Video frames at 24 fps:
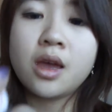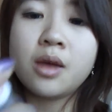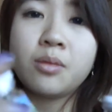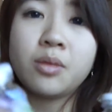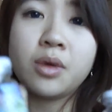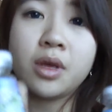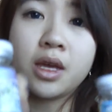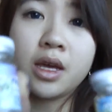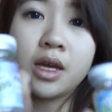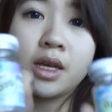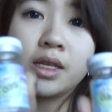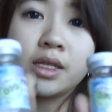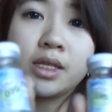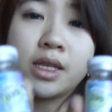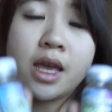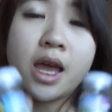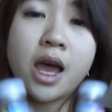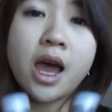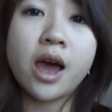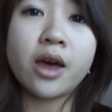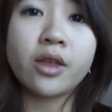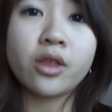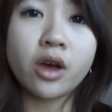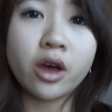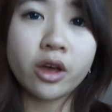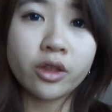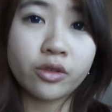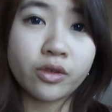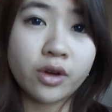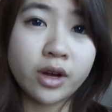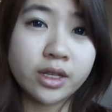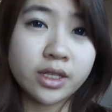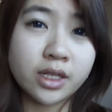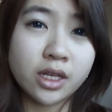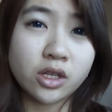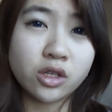because they have
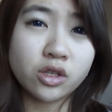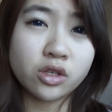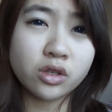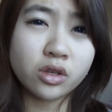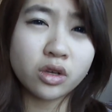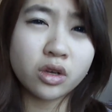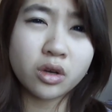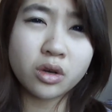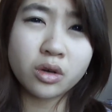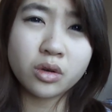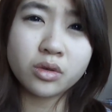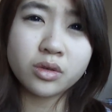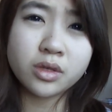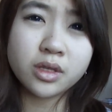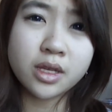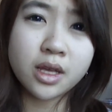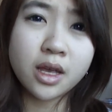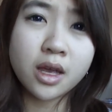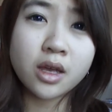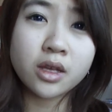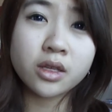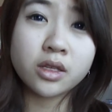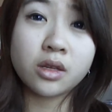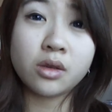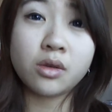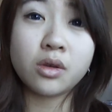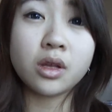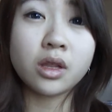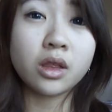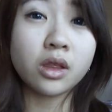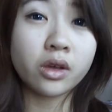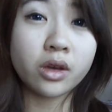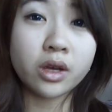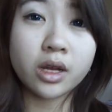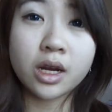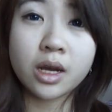authorization codes, so you can
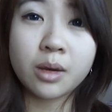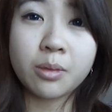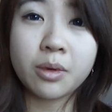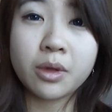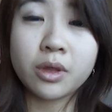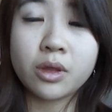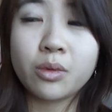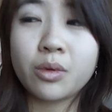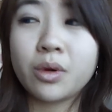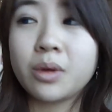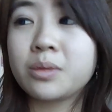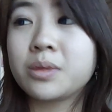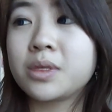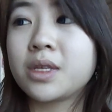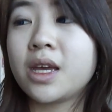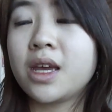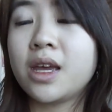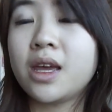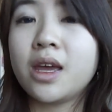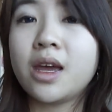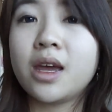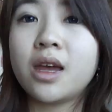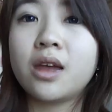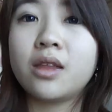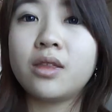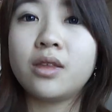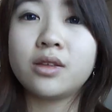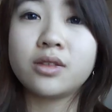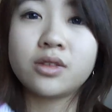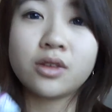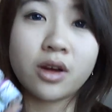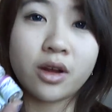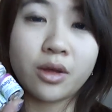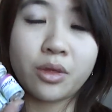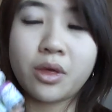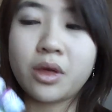look it up on the website, and
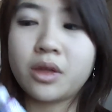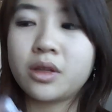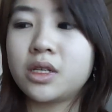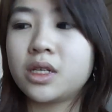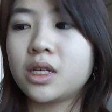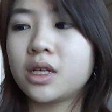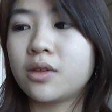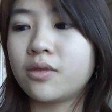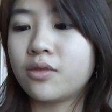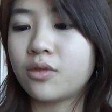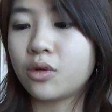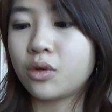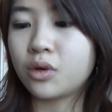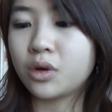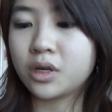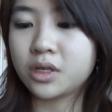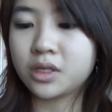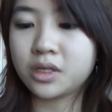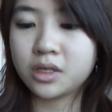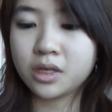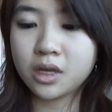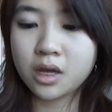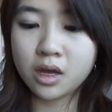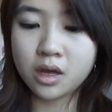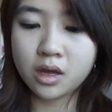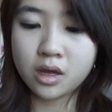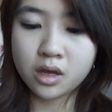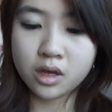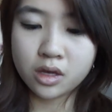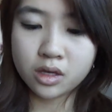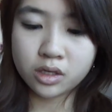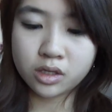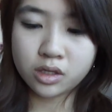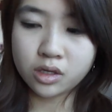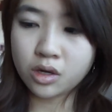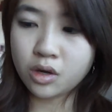these are authentic, of course.
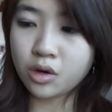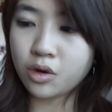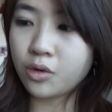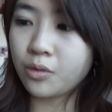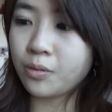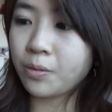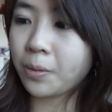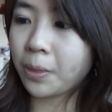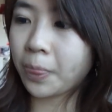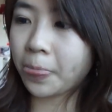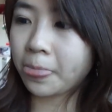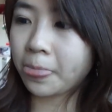So